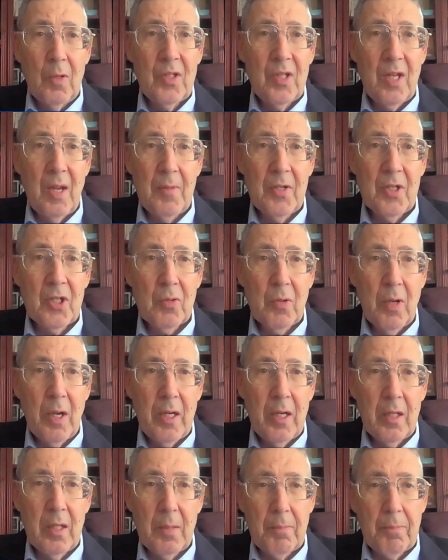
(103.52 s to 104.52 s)
was
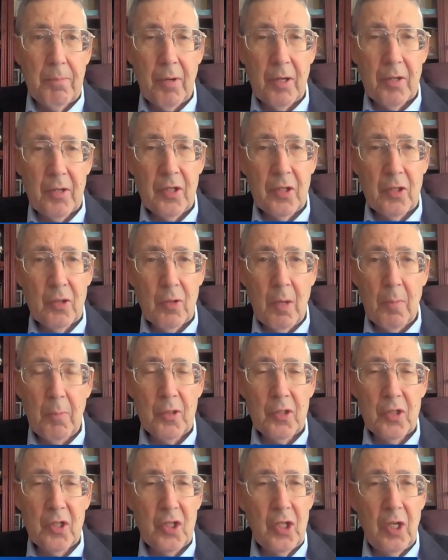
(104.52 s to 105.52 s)
demonstrating that President
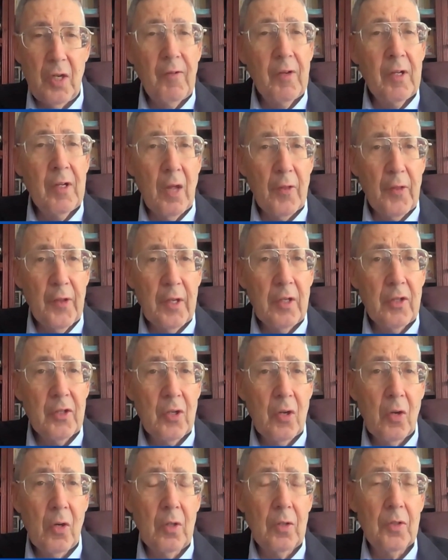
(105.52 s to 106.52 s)
Trump was achieving nothing in
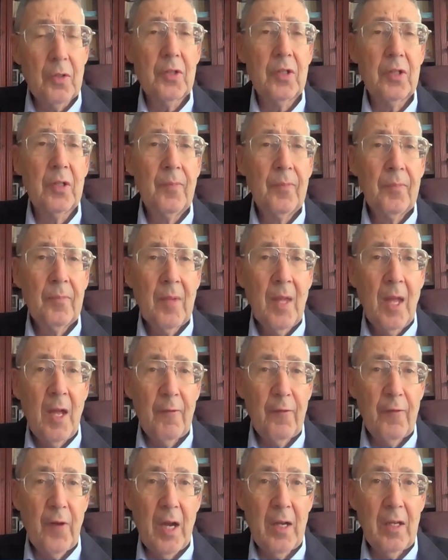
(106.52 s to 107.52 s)
his calls.
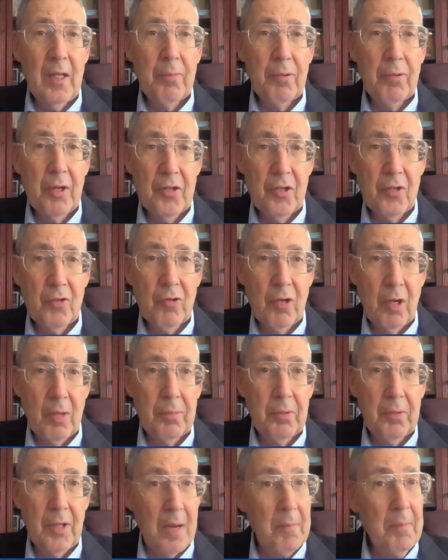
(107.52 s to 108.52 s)
And finally, President
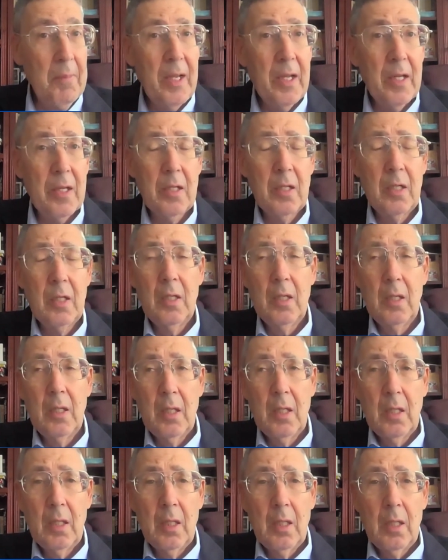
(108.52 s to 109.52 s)
Trump got mad.
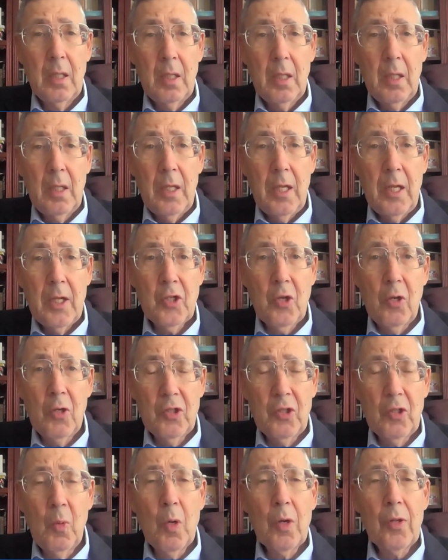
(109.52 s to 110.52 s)
It's
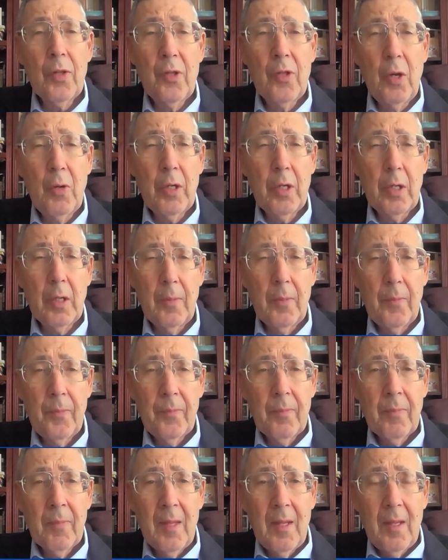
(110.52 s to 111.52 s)
also worth noting
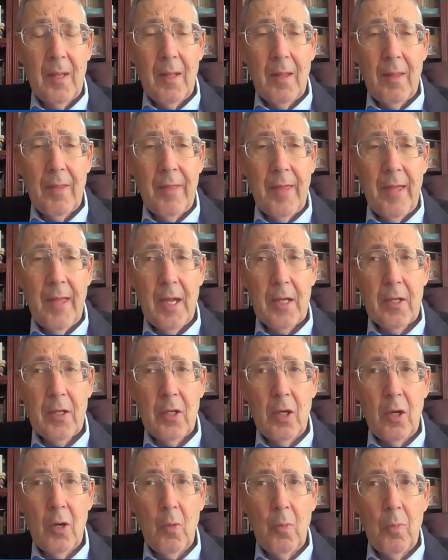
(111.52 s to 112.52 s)

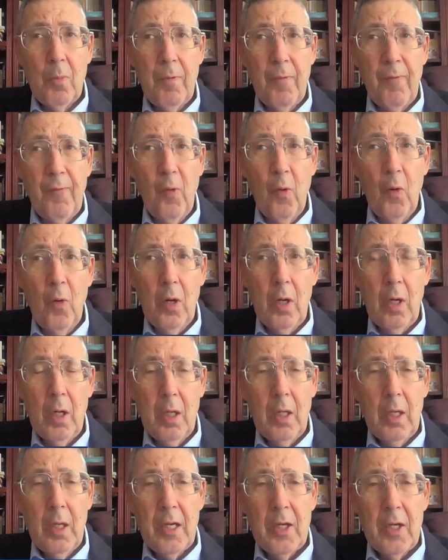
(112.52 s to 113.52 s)
that,
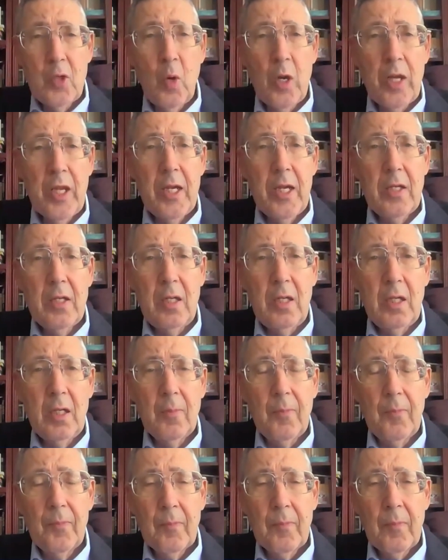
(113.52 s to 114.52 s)
before, in
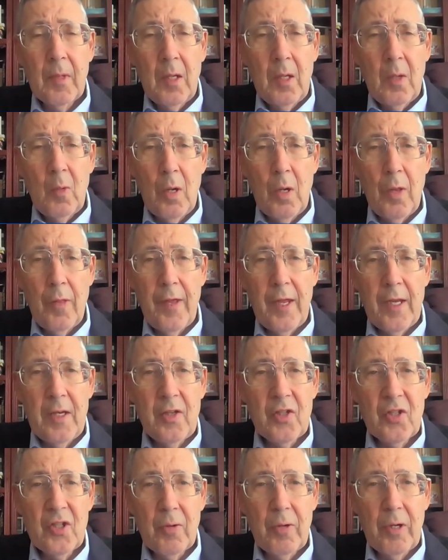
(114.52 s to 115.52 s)
2018, when
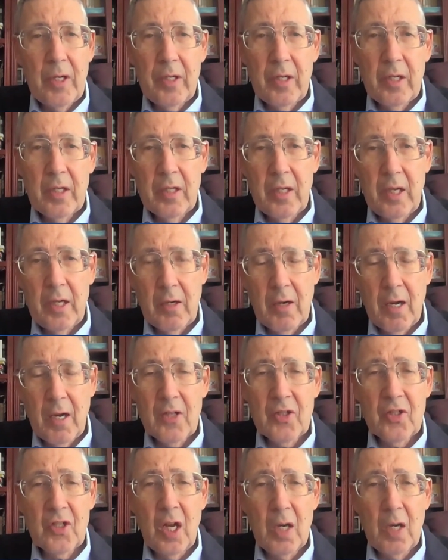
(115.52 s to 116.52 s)
then Syrian dictator
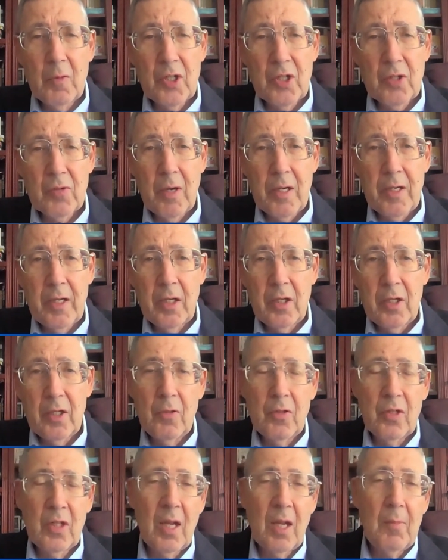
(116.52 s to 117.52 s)
Assad was threatening
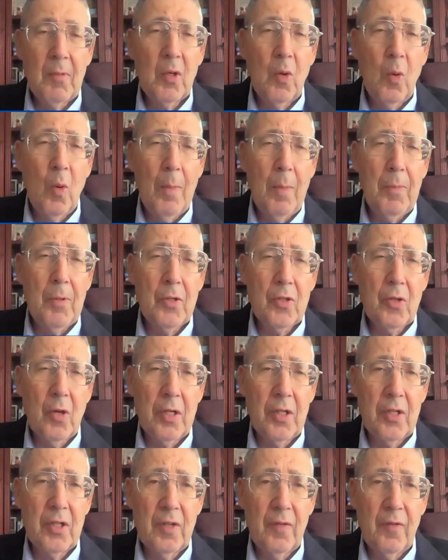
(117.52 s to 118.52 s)
to use chemical weapons
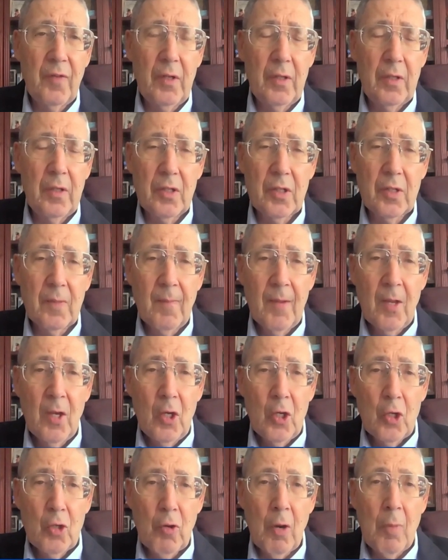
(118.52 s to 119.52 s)
on his civilians,
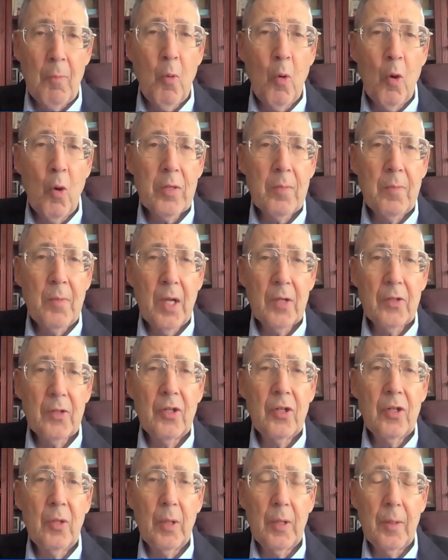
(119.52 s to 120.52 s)
Trump warned him
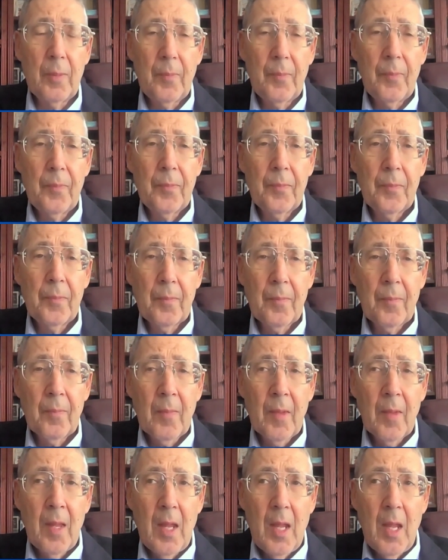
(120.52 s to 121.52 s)
not to do it.
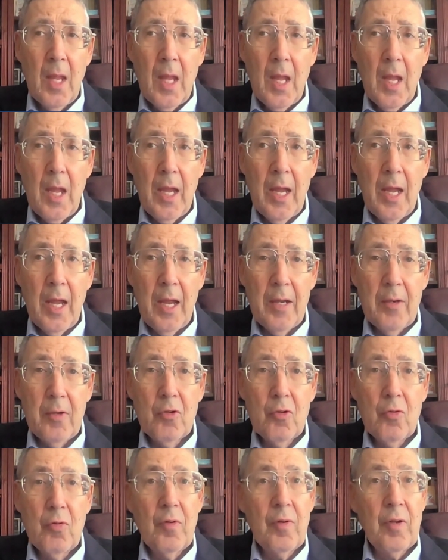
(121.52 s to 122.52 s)

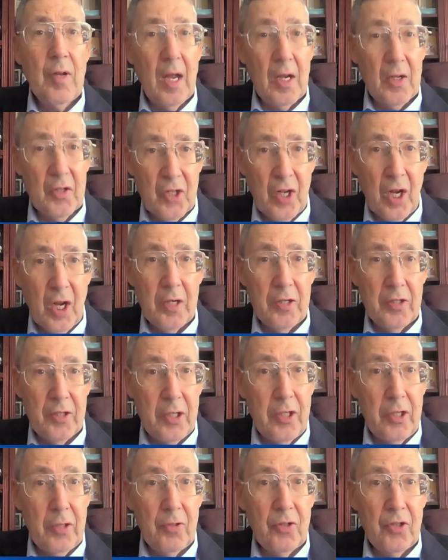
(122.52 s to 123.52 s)
And
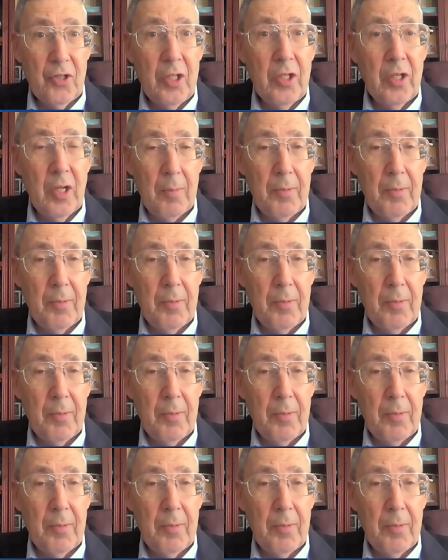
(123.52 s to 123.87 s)
Assad did use